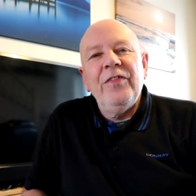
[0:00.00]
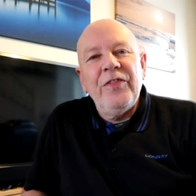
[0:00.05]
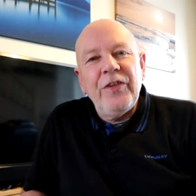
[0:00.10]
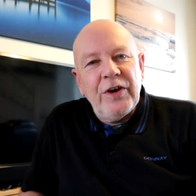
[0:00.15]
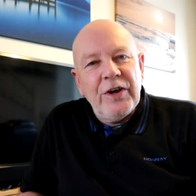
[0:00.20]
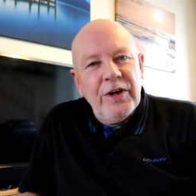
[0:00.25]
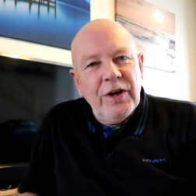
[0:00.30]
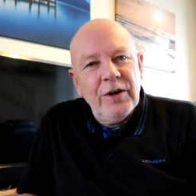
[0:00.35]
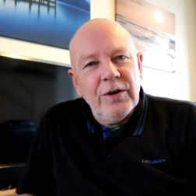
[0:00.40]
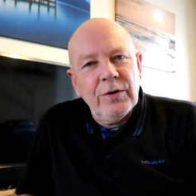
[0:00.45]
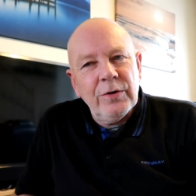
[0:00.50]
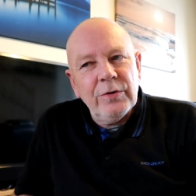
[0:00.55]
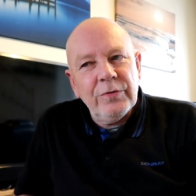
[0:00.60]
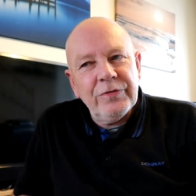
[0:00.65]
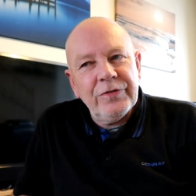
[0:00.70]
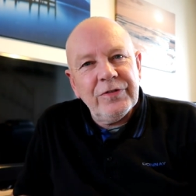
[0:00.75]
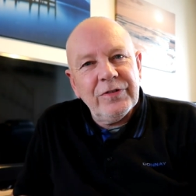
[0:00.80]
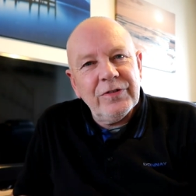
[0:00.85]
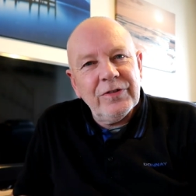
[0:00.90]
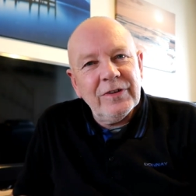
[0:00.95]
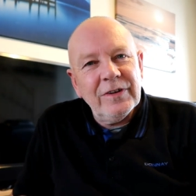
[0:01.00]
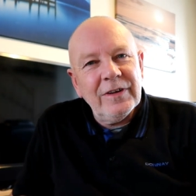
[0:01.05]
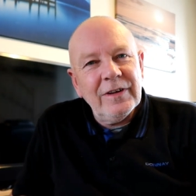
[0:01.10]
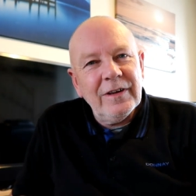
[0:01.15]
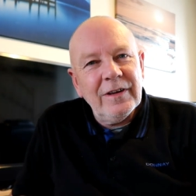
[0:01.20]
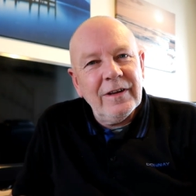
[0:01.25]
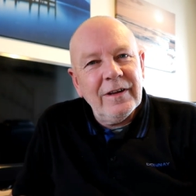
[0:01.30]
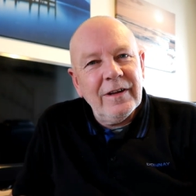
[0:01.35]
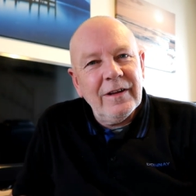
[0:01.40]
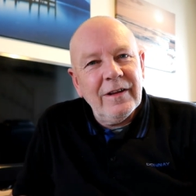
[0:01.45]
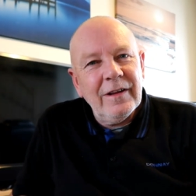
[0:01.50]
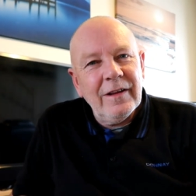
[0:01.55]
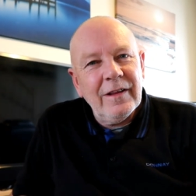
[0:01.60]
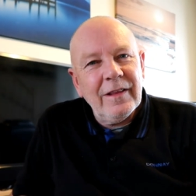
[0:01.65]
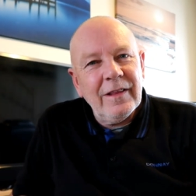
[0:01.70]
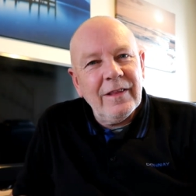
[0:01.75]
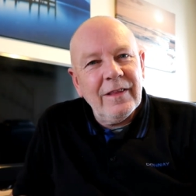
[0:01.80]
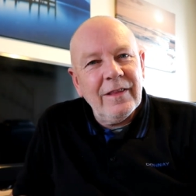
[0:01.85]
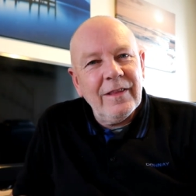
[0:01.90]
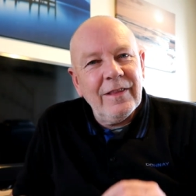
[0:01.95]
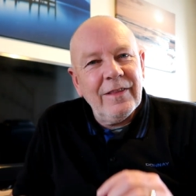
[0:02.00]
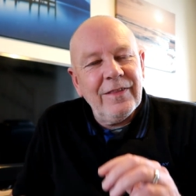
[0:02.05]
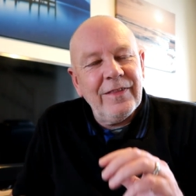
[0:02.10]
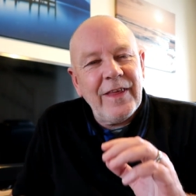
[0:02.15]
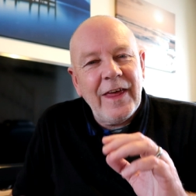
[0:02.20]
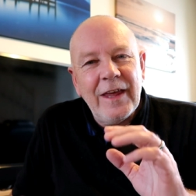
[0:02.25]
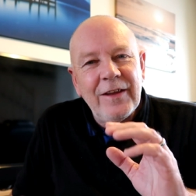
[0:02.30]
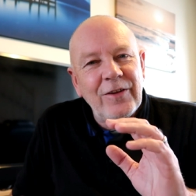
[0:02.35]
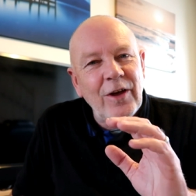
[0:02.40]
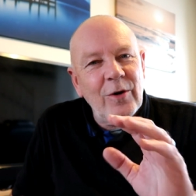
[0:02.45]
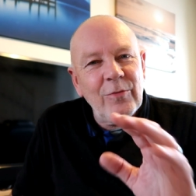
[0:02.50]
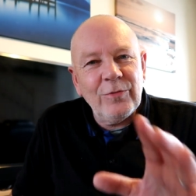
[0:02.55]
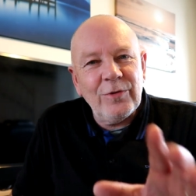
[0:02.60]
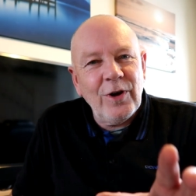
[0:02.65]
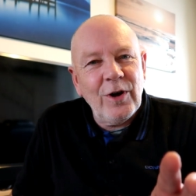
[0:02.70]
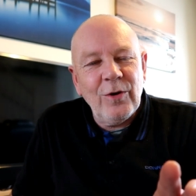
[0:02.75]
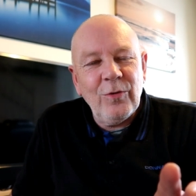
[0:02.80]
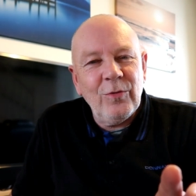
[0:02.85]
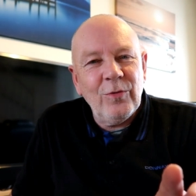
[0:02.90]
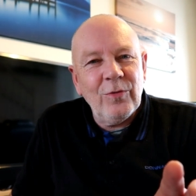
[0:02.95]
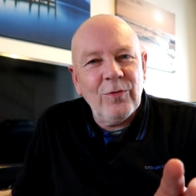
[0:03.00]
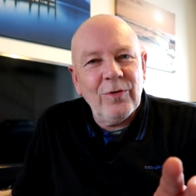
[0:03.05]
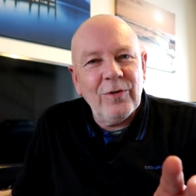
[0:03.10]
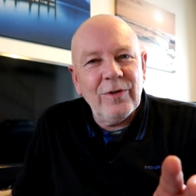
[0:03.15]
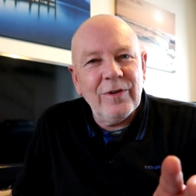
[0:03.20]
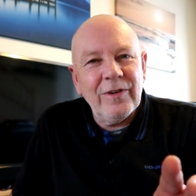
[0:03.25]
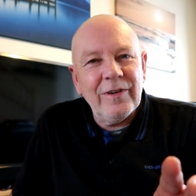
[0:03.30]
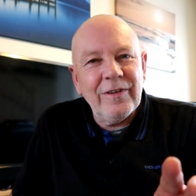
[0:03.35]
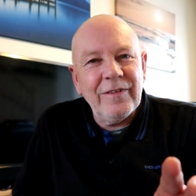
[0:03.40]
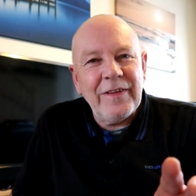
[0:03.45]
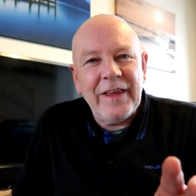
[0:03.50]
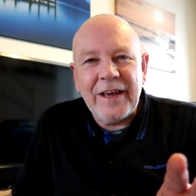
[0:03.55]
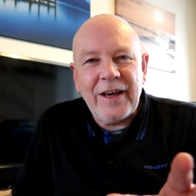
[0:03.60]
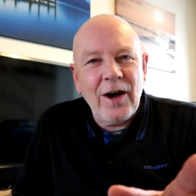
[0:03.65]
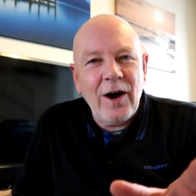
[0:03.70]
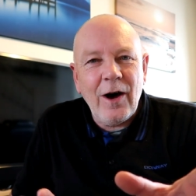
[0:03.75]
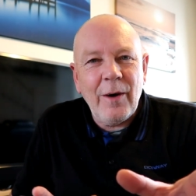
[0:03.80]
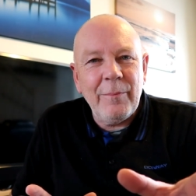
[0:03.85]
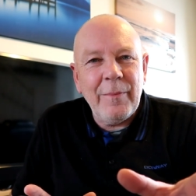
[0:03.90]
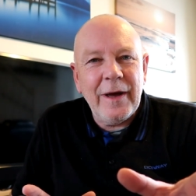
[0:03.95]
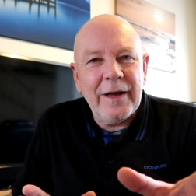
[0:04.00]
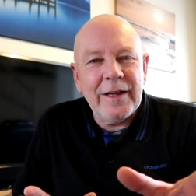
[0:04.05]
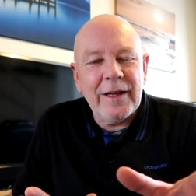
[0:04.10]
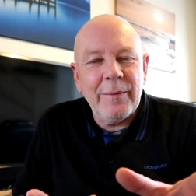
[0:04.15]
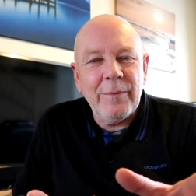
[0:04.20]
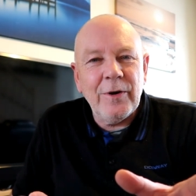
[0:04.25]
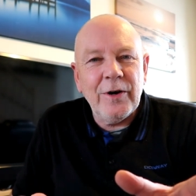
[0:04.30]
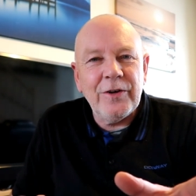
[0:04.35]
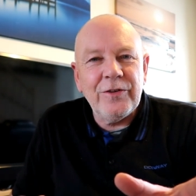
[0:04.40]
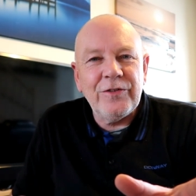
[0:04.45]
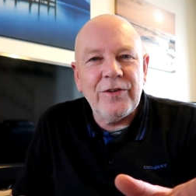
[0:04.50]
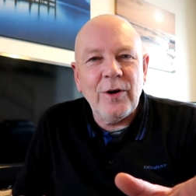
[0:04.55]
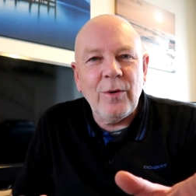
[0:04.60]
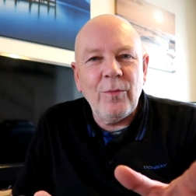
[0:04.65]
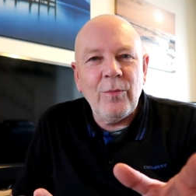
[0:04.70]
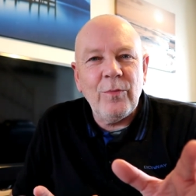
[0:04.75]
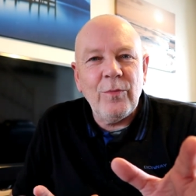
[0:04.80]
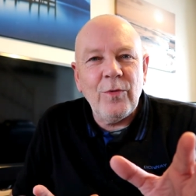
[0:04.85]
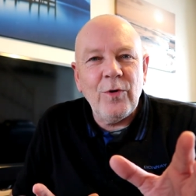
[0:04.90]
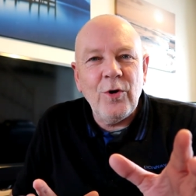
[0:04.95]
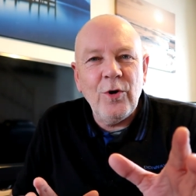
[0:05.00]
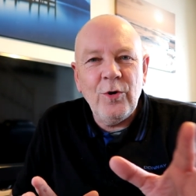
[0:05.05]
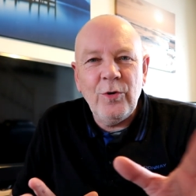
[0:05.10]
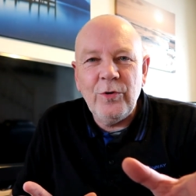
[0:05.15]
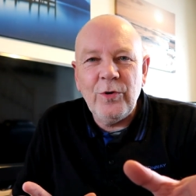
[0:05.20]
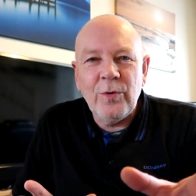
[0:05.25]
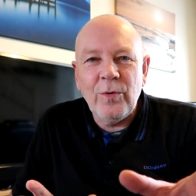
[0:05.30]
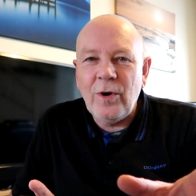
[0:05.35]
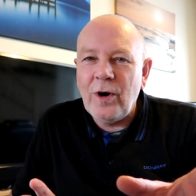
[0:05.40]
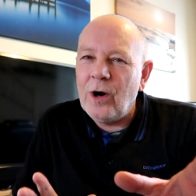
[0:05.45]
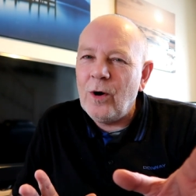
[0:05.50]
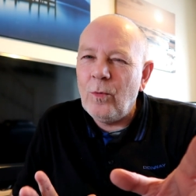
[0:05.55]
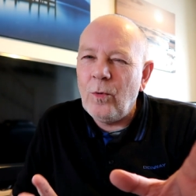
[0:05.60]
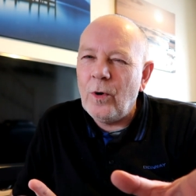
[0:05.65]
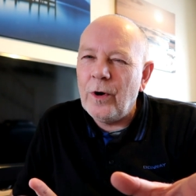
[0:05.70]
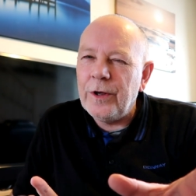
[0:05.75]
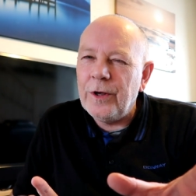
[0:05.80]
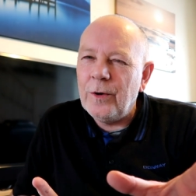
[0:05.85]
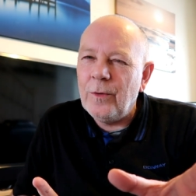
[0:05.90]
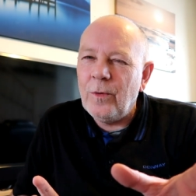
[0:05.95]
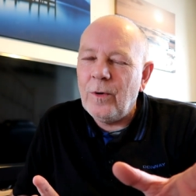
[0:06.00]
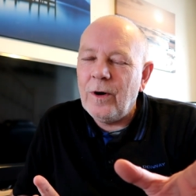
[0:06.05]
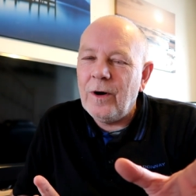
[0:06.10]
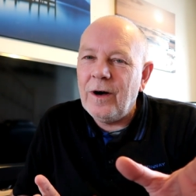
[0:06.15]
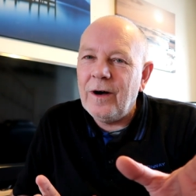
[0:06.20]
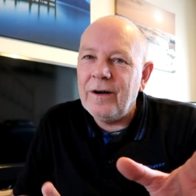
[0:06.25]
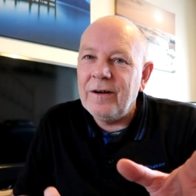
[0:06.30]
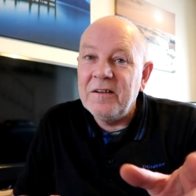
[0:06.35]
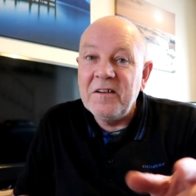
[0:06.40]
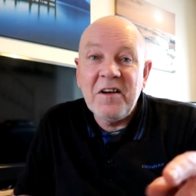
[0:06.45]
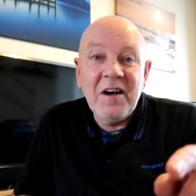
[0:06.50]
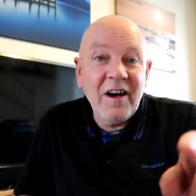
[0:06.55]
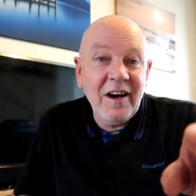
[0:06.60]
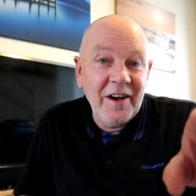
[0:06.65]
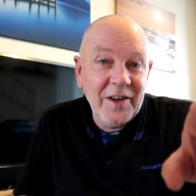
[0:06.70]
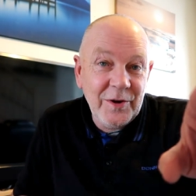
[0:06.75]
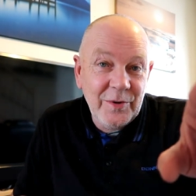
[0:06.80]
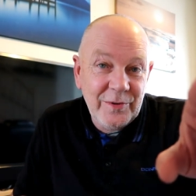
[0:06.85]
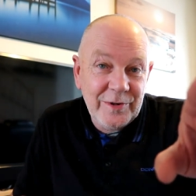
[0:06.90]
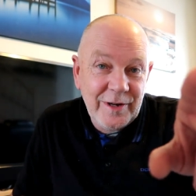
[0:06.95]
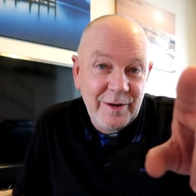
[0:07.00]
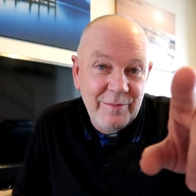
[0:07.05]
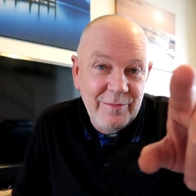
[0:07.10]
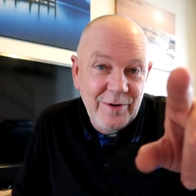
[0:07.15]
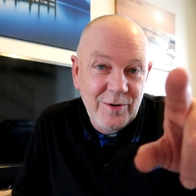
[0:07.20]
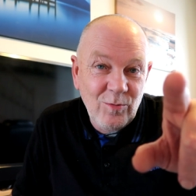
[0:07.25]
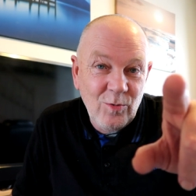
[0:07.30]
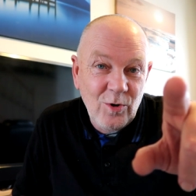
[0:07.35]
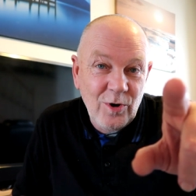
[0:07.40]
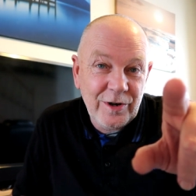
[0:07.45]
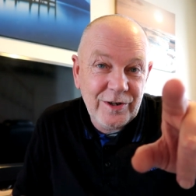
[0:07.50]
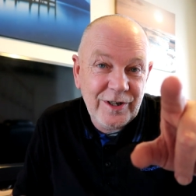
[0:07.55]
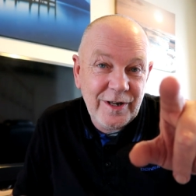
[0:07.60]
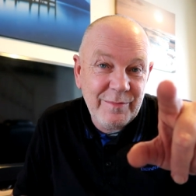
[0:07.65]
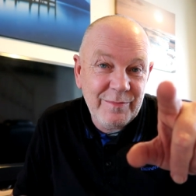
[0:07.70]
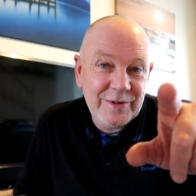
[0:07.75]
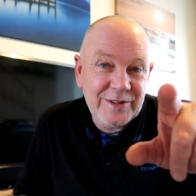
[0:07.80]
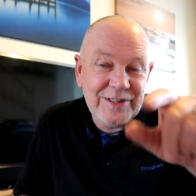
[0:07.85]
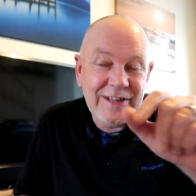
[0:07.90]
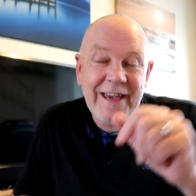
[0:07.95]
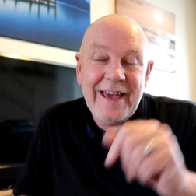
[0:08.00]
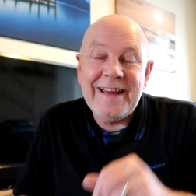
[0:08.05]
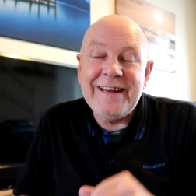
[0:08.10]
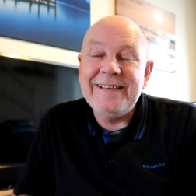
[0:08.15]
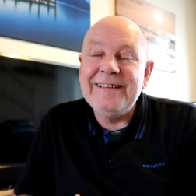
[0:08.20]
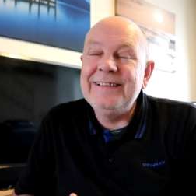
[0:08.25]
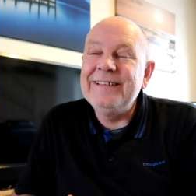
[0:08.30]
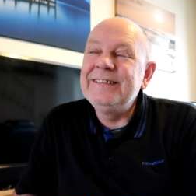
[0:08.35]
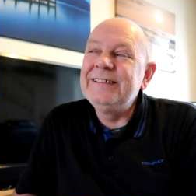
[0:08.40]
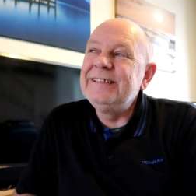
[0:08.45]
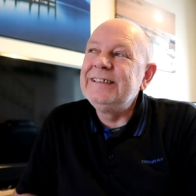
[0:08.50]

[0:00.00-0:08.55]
The girls, they don't know, they can't make their minds up who you are, what you are. Are you a number one, number 10?